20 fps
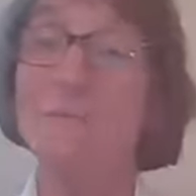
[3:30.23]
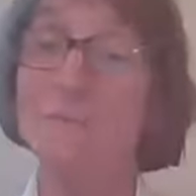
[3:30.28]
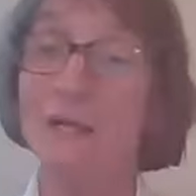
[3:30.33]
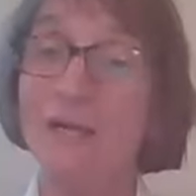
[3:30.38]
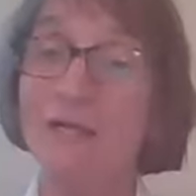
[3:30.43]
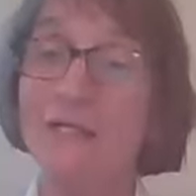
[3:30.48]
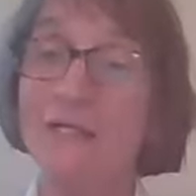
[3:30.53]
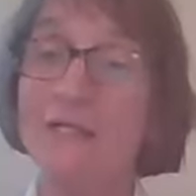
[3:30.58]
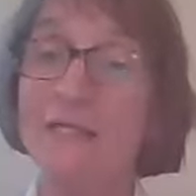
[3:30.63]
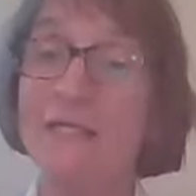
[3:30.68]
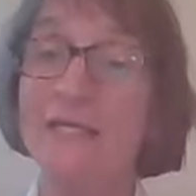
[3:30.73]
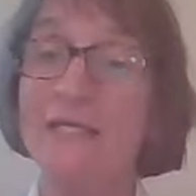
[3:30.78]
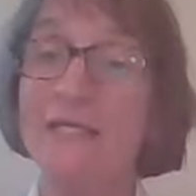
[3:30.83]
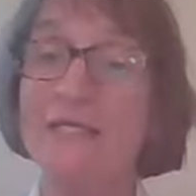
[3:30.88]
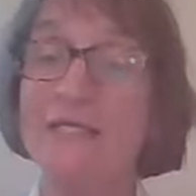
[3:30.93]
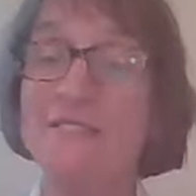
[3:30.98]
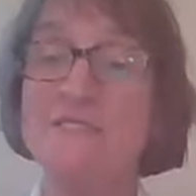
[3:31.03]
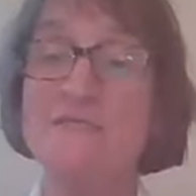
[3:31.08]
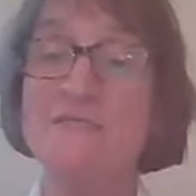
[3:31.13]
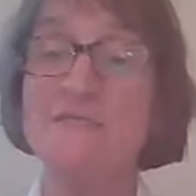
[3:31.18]
Mark
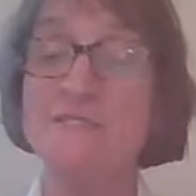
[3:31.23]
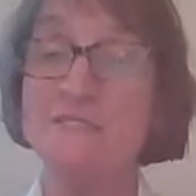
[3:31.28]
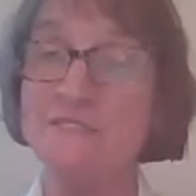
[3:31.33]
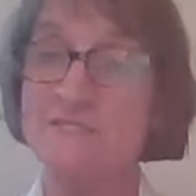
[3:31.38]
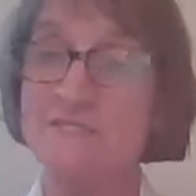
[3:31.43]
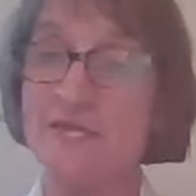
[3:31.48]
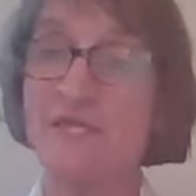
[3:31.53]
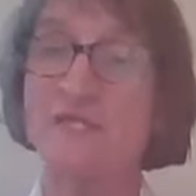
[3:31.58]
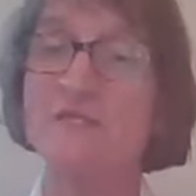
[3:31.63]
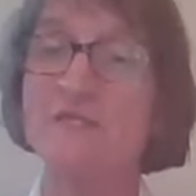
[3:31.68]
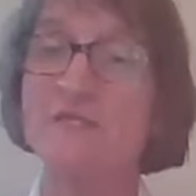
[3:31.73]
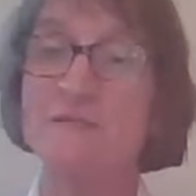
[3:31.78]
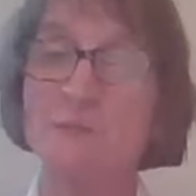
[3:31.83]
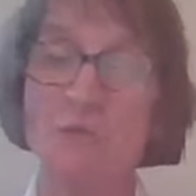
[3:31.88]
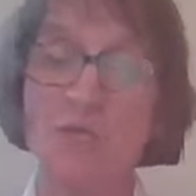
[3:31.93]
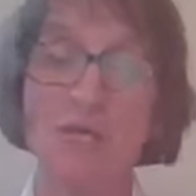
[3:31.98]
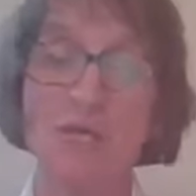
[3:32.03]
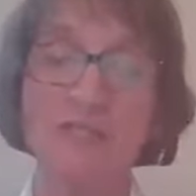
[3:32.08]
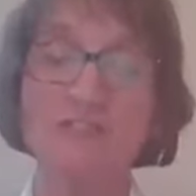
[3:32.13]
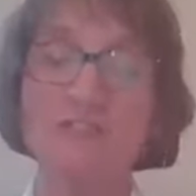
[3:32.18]
is the
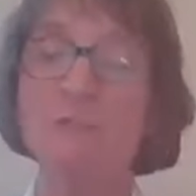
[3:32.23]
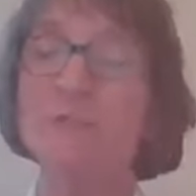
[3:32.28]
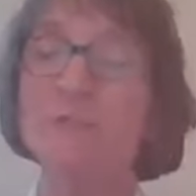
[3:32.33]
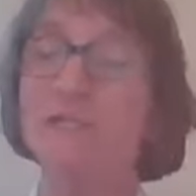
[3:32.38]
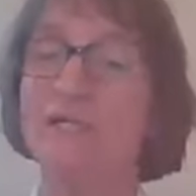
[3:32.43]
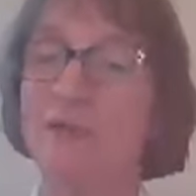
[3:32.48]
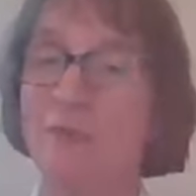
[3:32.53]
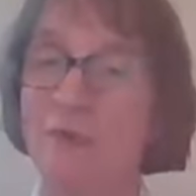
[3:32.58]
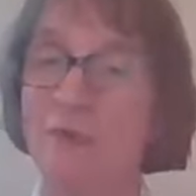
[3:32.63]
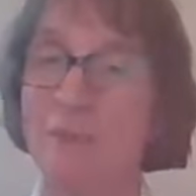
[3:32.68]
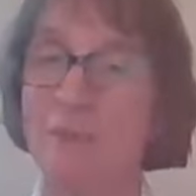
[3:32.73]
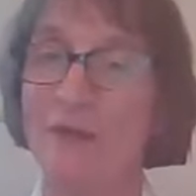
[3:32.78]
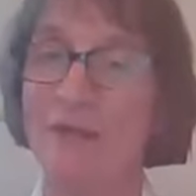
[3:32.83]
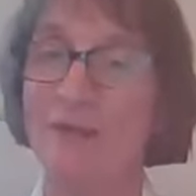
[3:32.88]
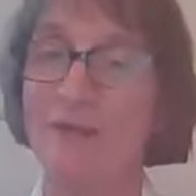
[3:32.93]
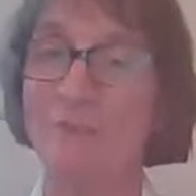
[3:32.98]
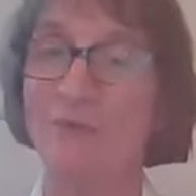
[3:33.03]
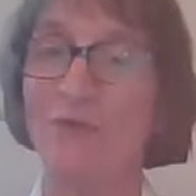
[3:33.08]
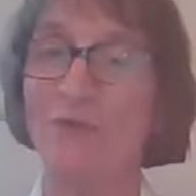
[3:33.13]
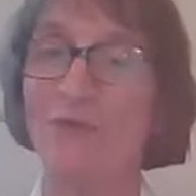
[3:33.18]
second gospel in our
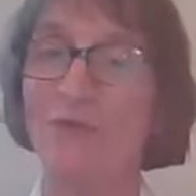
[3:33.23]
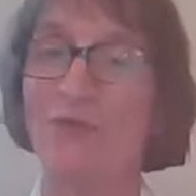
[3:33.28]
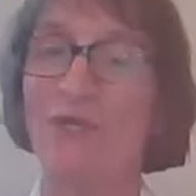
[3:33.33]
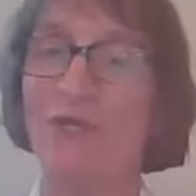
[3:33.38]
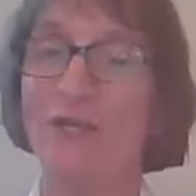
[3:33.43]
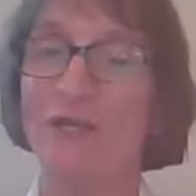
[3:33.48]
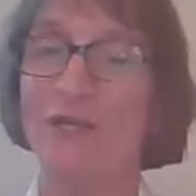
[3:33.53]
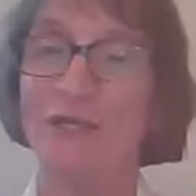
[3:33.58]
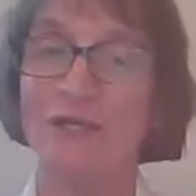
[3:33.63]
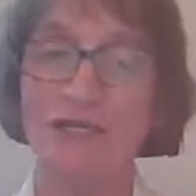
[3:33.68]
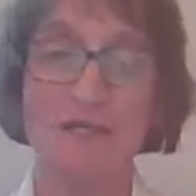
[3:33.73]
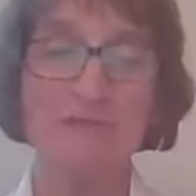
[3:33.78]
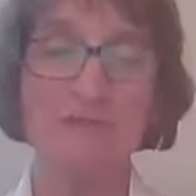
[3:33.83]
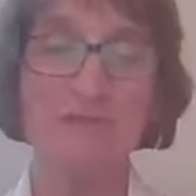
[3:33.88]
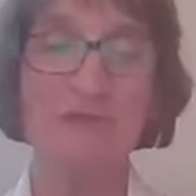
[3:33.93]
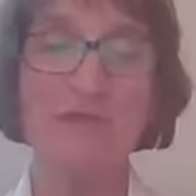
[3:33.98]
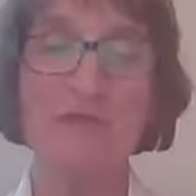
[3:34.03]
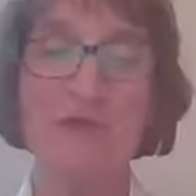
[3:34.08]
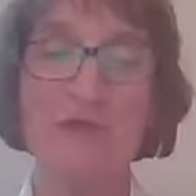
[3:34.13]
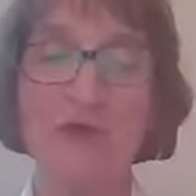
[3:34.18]
Bible,
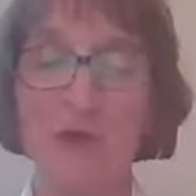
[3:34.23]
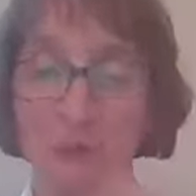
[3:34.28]
even